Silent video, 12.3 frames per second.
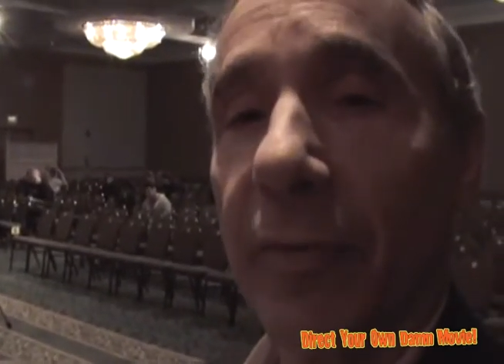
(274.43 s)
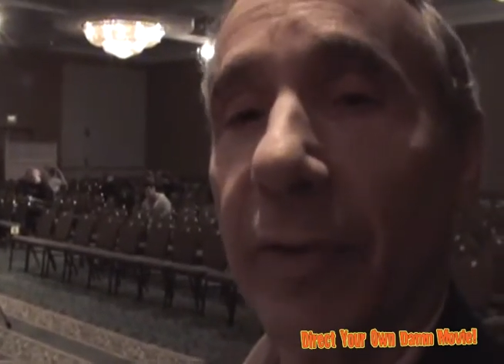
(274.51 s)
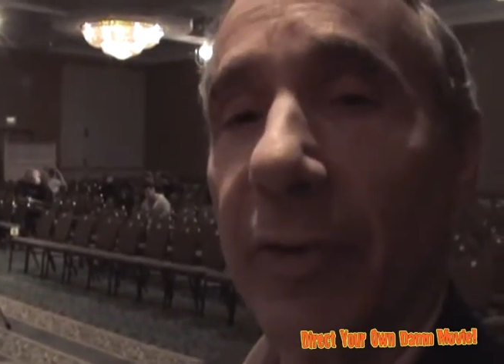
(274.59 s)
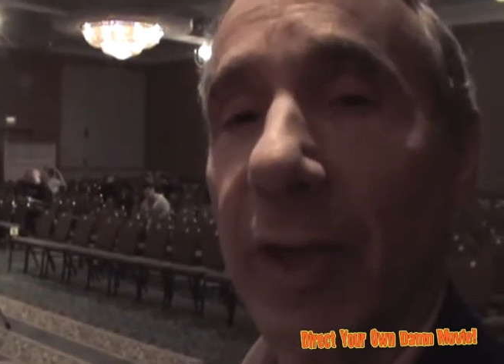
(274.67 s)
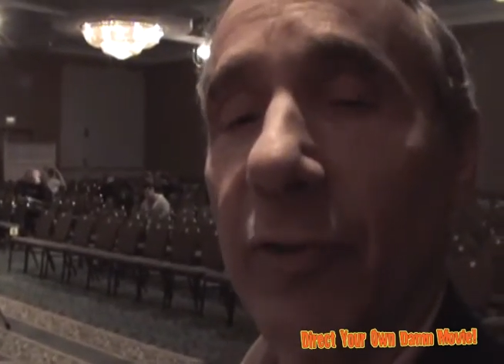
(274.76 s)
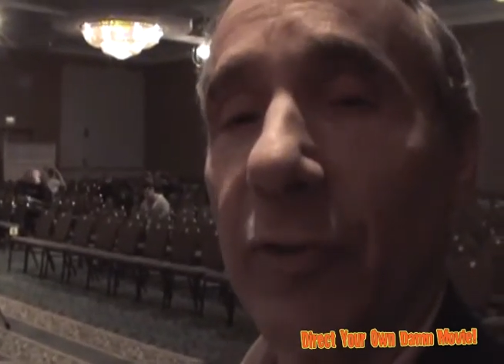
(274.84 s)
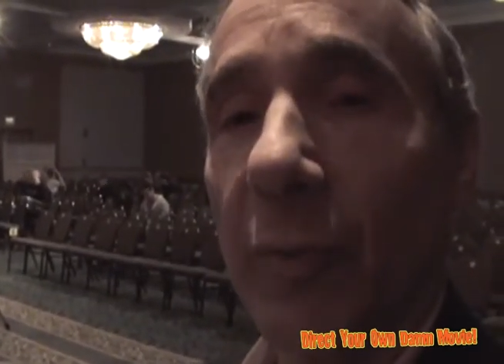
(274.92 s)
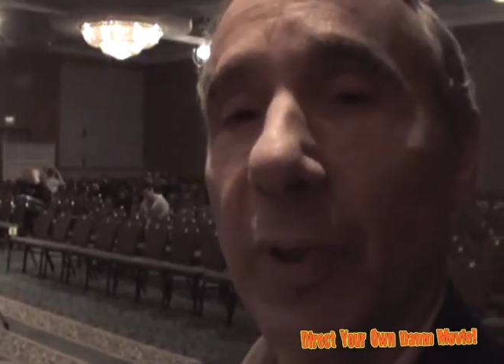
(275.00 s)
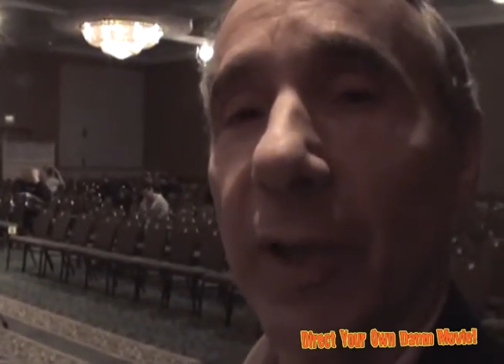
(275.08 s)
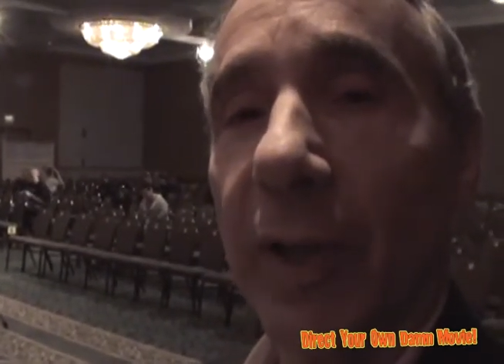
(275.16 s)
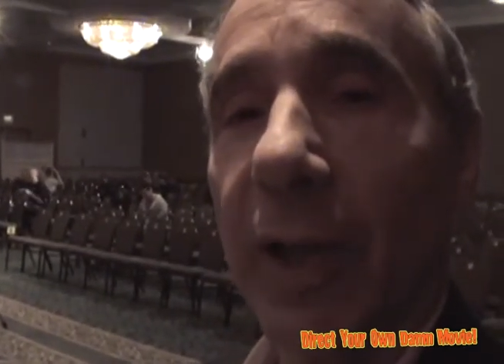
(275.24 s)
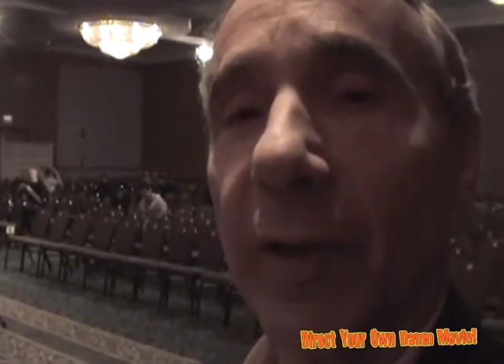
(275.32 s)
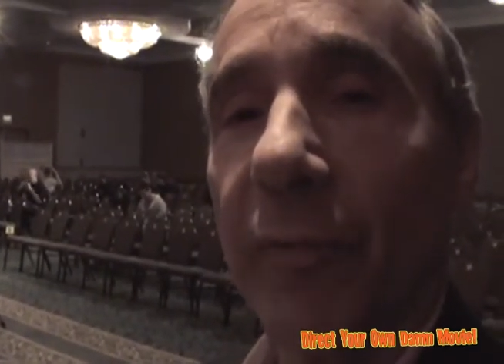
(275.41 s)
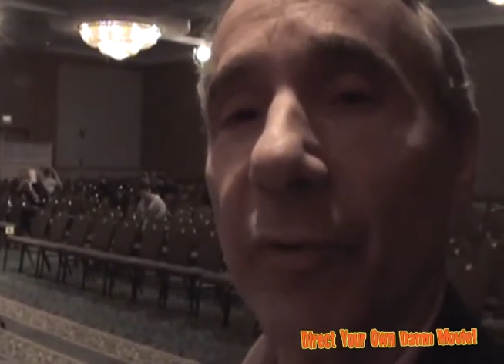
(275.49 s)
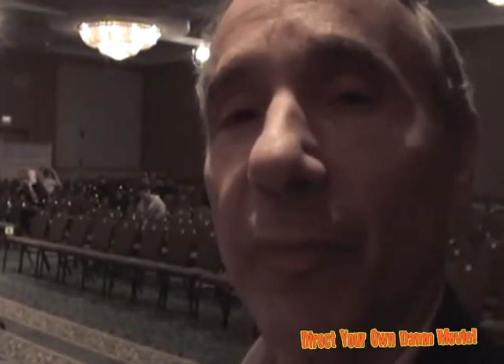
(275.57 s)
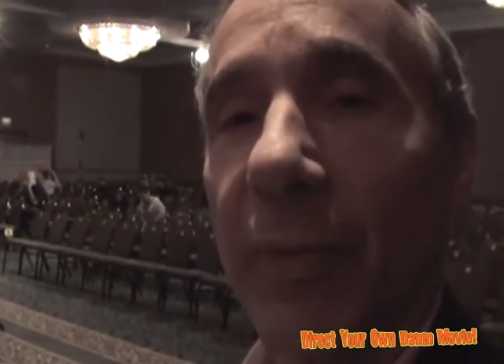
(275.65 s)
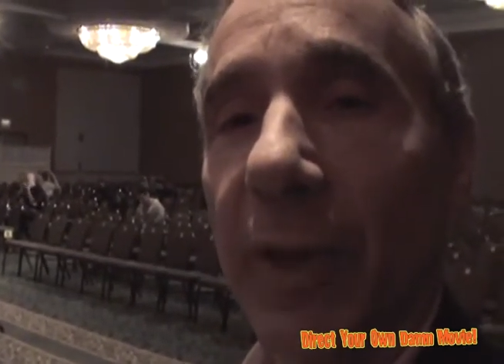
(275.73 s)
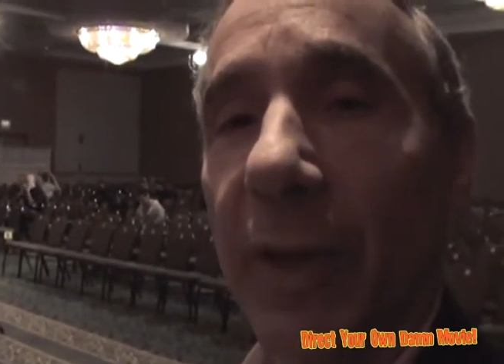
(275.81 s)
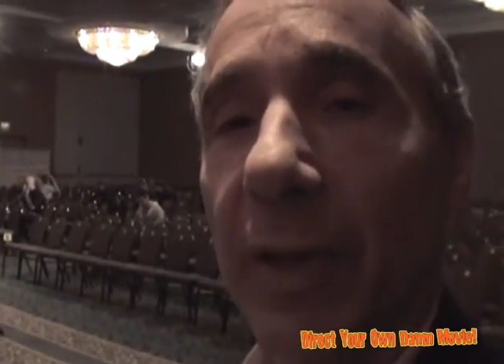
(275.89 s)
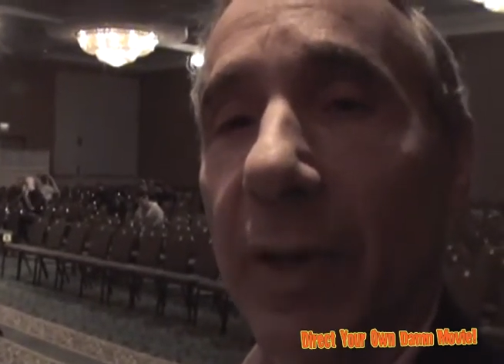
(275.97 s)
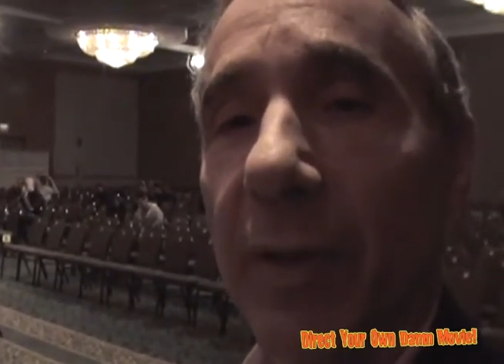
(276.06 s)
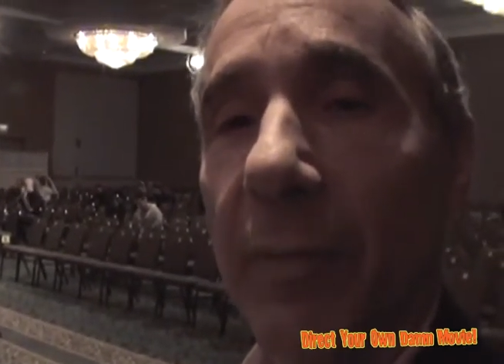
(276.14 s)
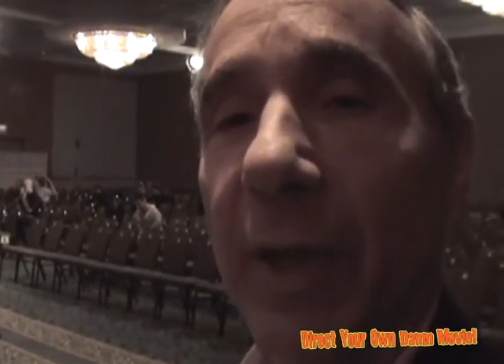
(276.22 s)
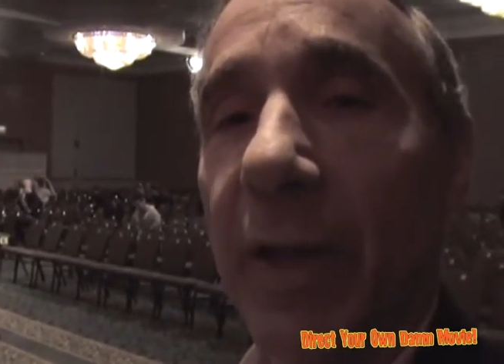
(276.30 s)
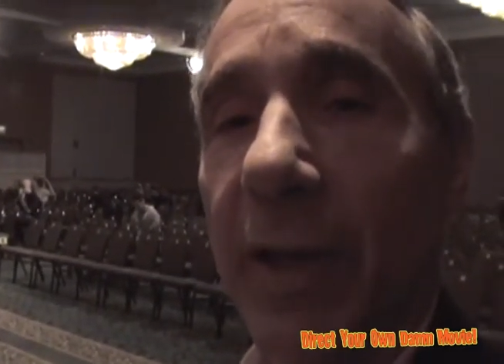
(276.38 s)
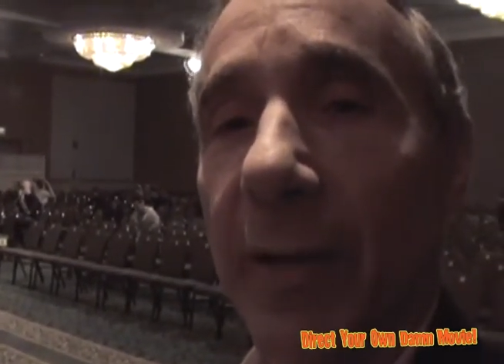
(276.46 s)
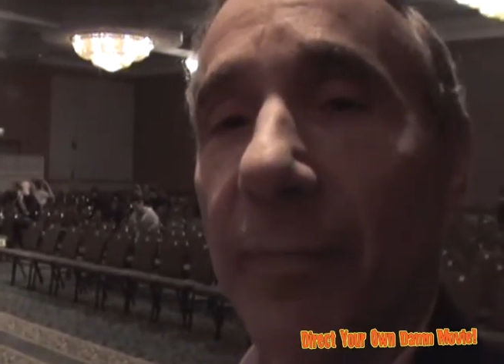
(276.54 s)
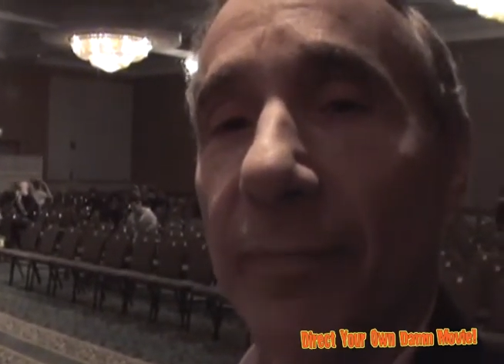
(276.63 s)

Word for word: attention we can get from the uh, media.